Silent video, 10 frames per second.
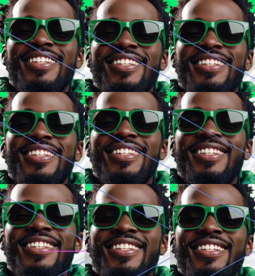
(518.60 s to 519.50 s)
and
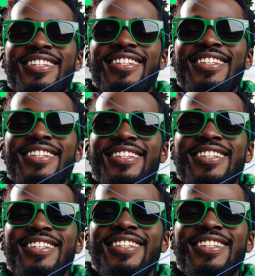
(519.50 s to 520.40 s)
rotate it
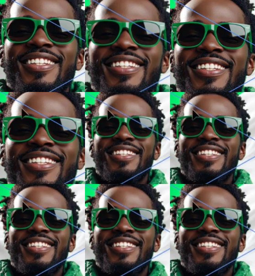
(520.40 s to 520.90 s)
just the way